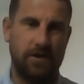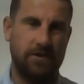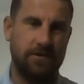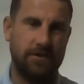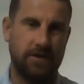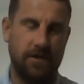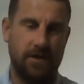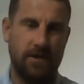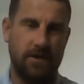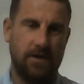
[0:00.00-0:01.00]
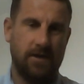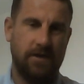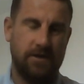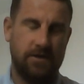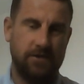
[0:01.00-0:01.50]
And
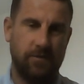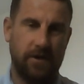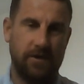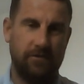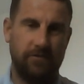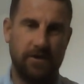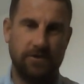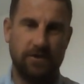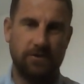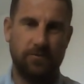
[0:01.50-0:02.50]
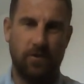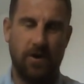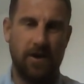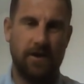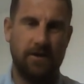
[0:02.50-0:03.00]
this is one of the reasons
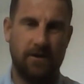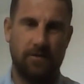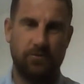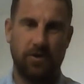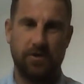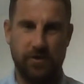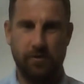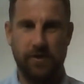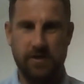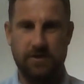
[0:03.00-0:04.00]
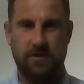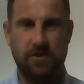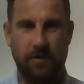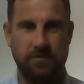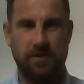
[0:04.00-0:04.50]
why I'm trying to do these
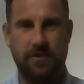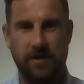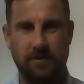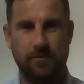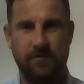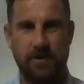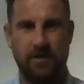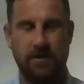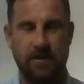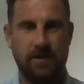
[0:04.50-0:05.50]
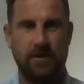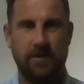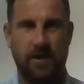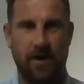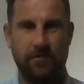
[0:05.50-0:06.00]
types of things within
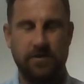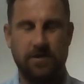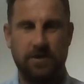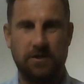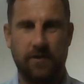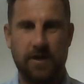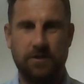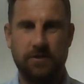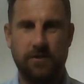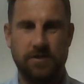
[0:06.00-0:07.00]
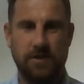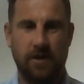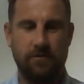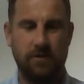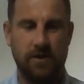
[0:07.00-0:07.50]
the current situation.
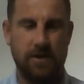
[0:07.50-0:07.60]
So